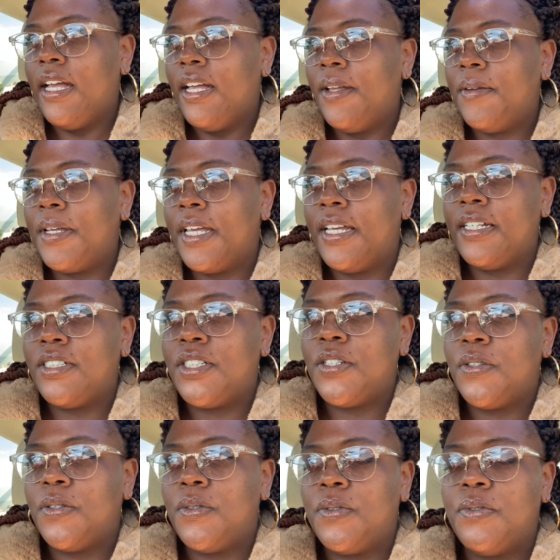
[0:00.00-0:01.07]
Okay,
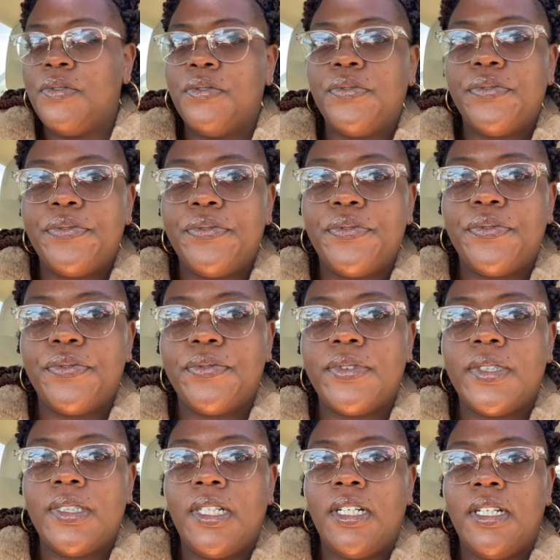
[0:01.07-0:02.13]
so
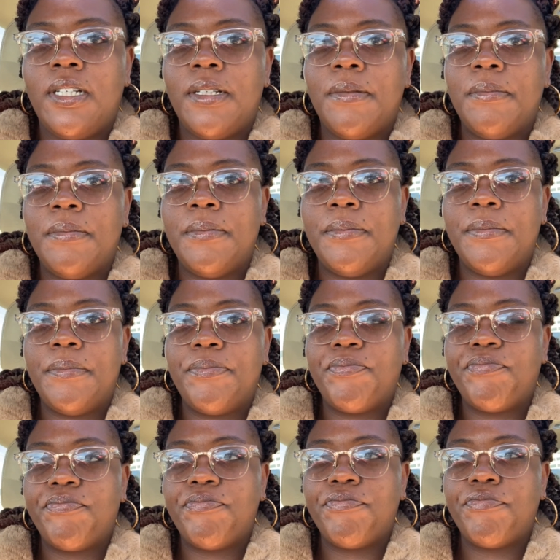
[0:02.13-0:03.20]
um
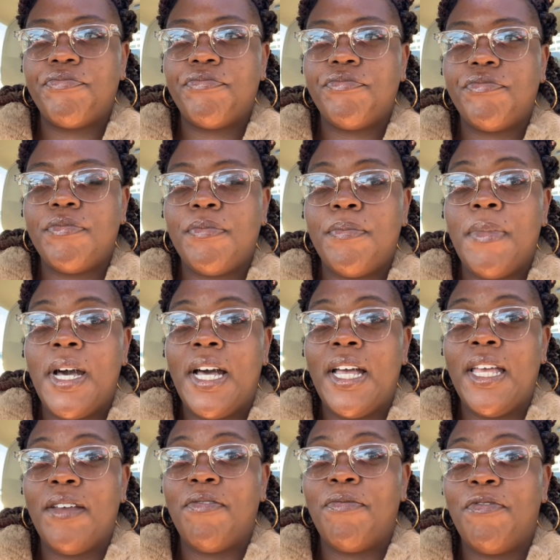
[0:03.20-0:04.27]

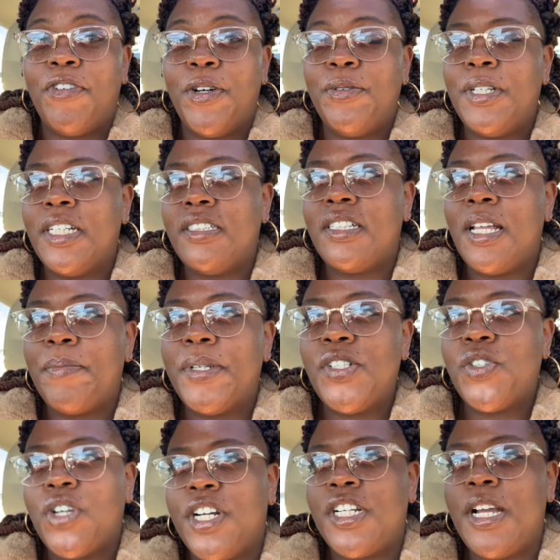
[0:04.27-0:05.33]
my phone has not been
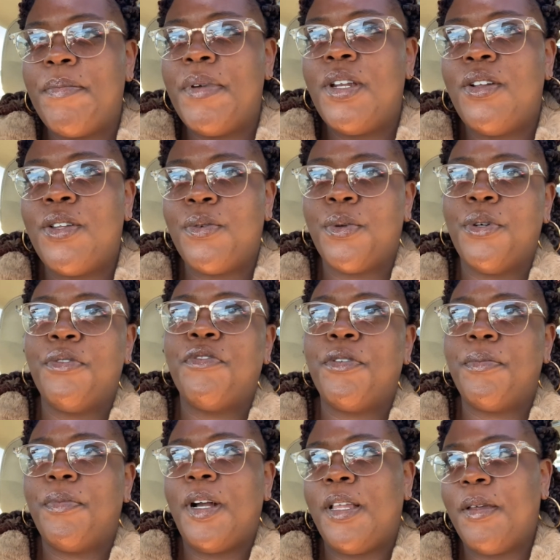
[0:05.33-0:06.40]
charged. I've been on the road for
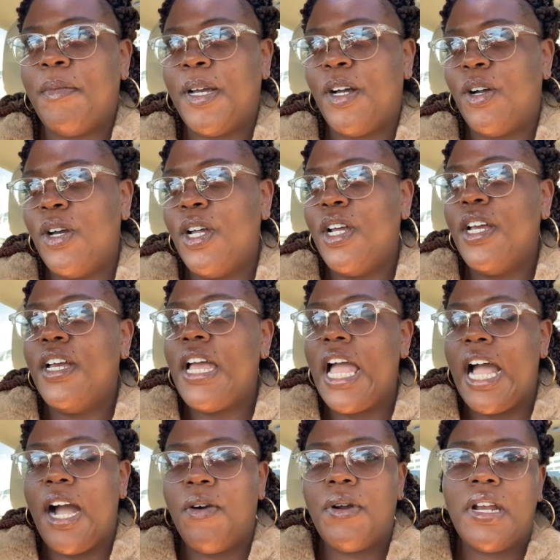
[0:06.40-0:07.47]
probably about
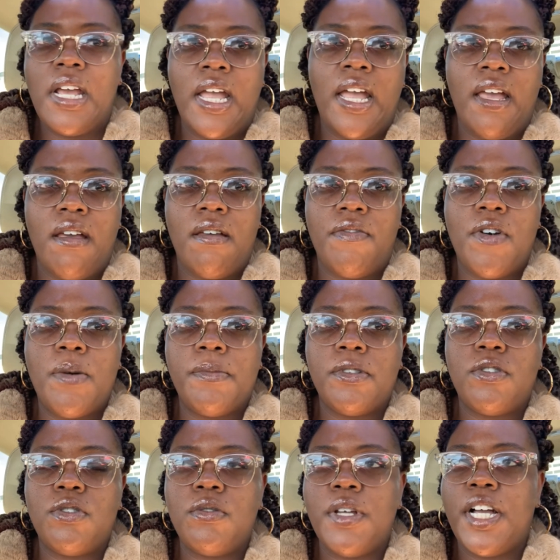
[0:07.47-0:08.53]
hour and a half,
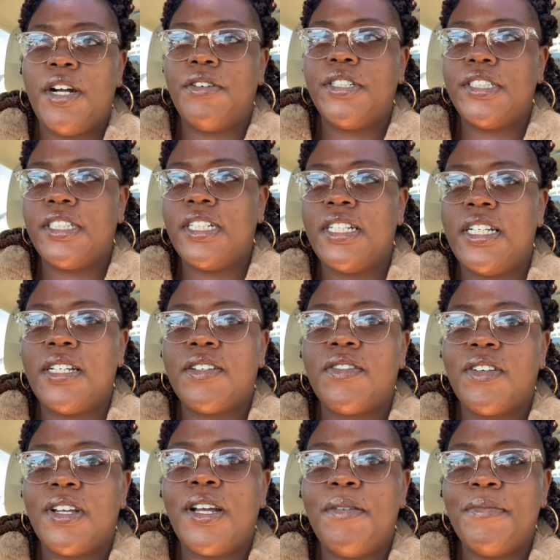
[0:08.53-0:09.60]
almost two hours, and I
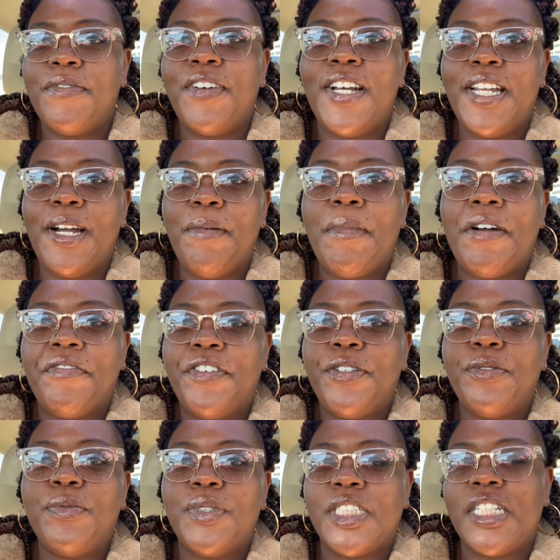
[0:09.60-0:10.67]
come find out my
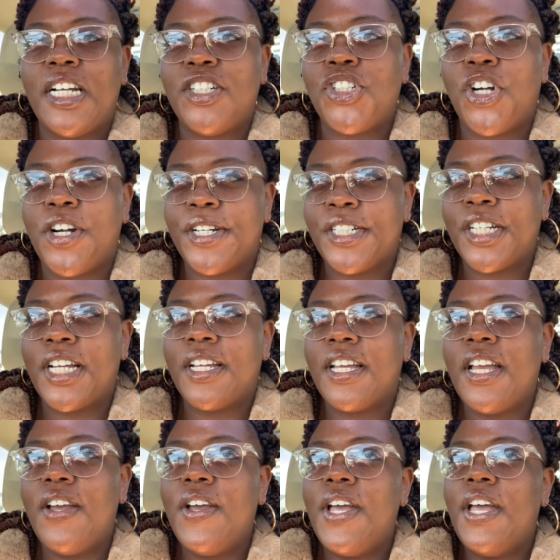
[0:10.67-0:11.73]
phone was not charging
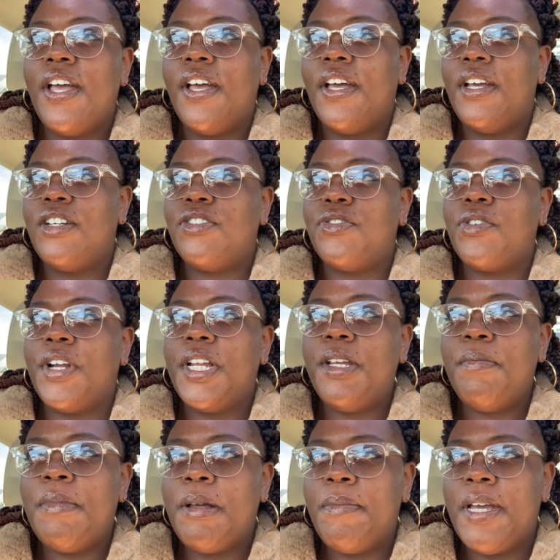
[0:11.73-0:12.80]

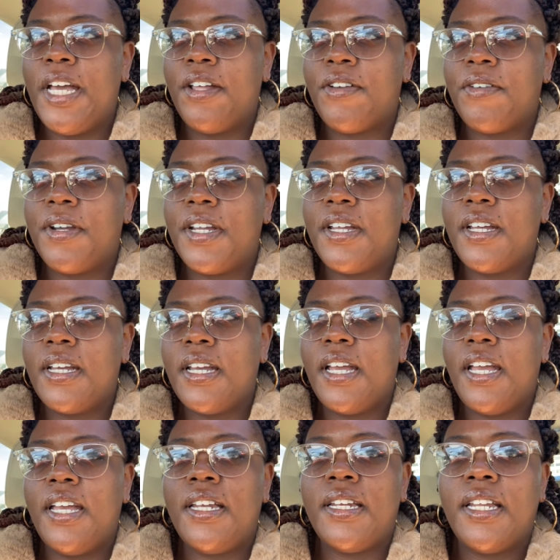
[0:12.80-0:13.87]
draining my battery
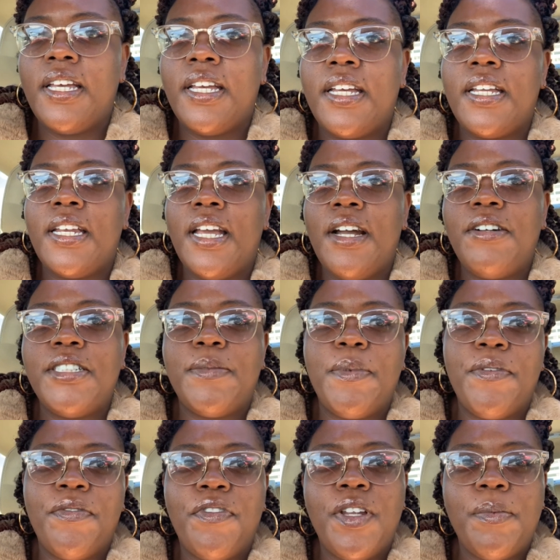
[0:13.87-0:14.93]
and like now it's
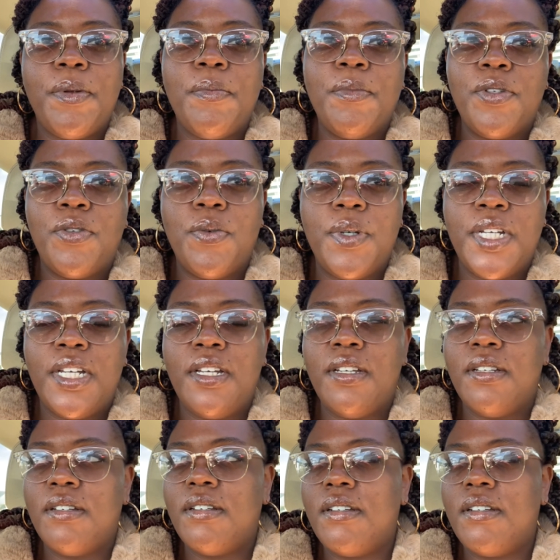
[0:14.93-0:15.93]
been flipping between